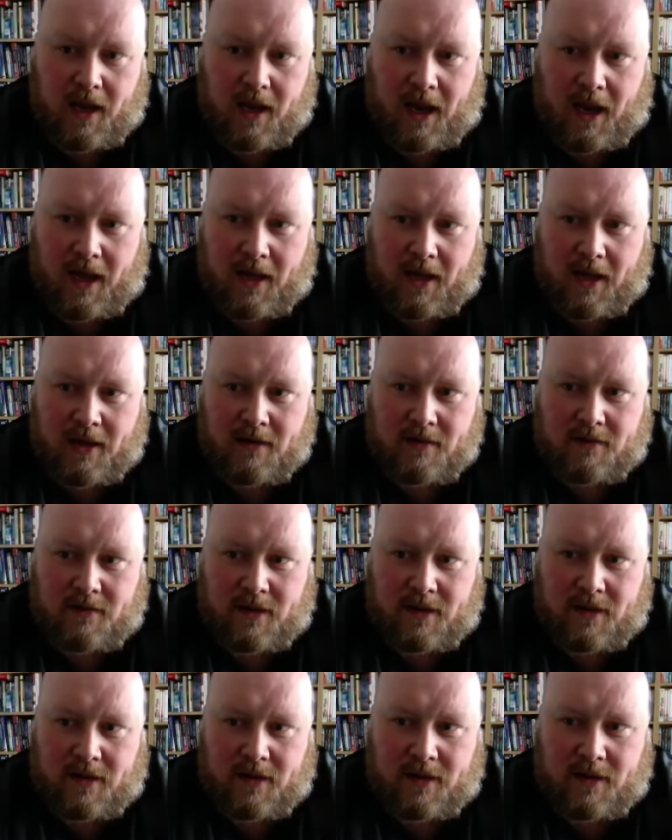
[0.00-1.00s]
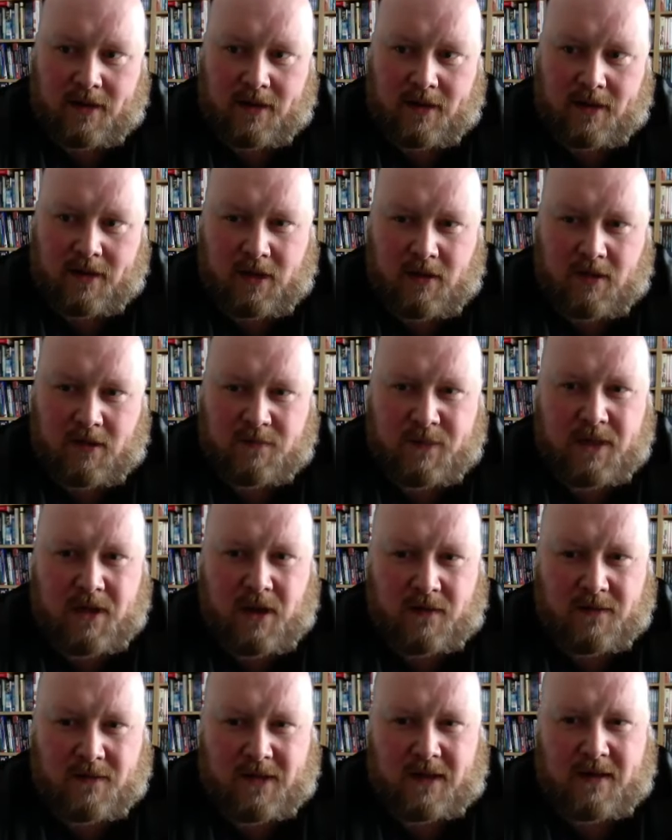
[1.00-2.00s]
And it's, you know, it's been
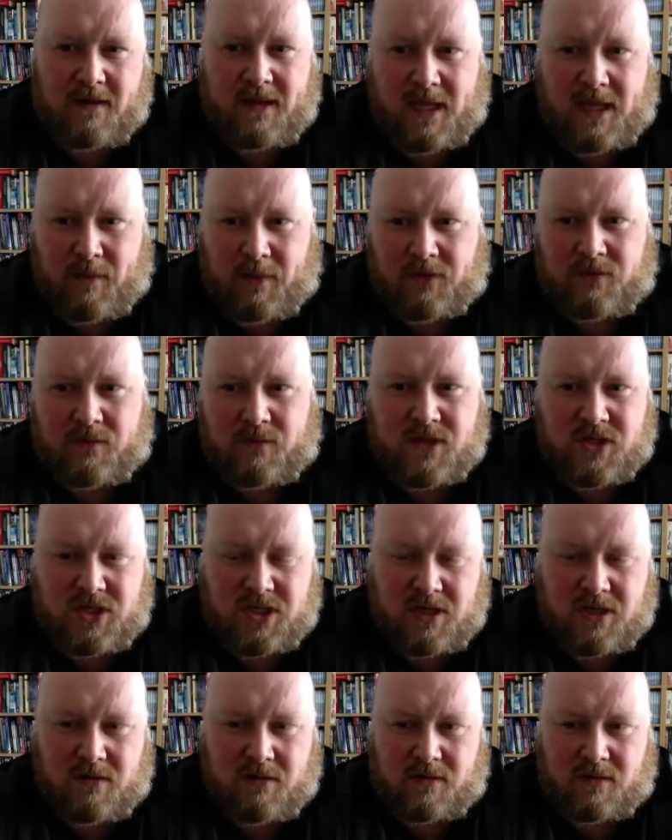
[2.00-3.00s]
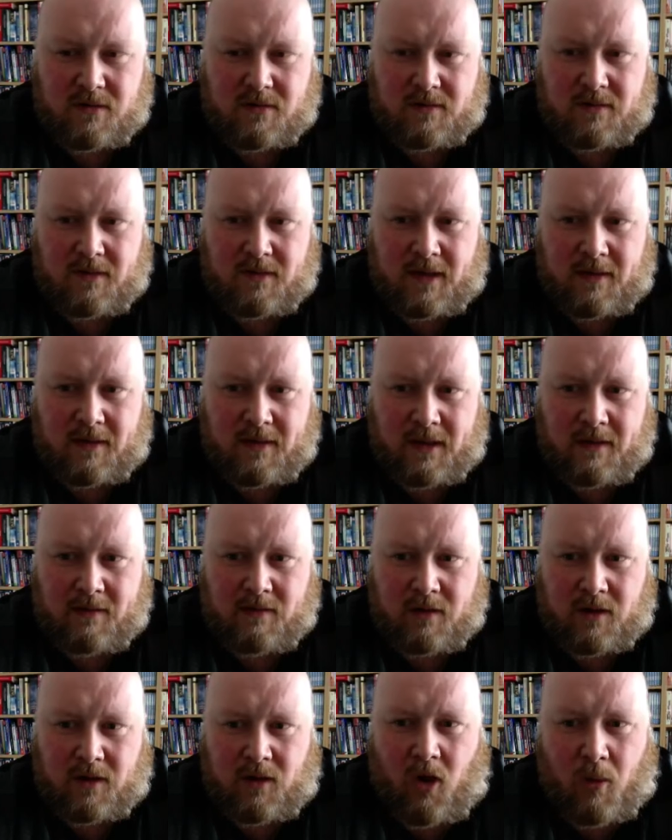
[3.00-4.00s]
nice getting the emails from the students
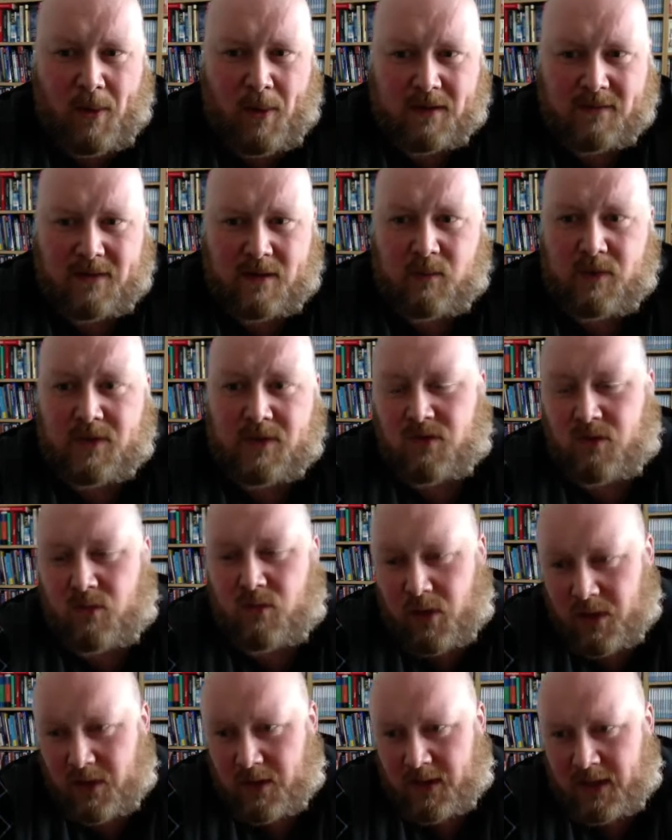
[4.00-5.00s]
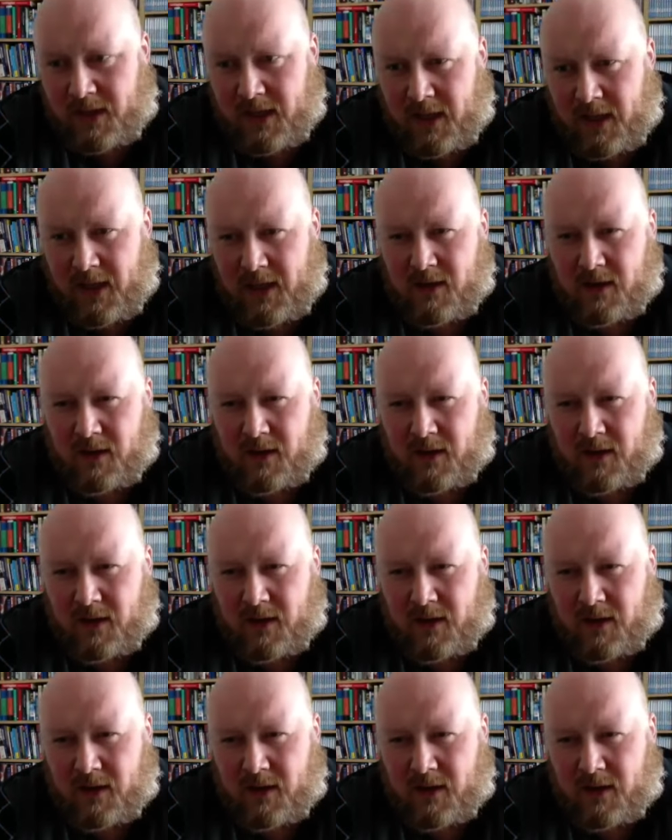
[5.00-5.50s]
and comments saying we're still working.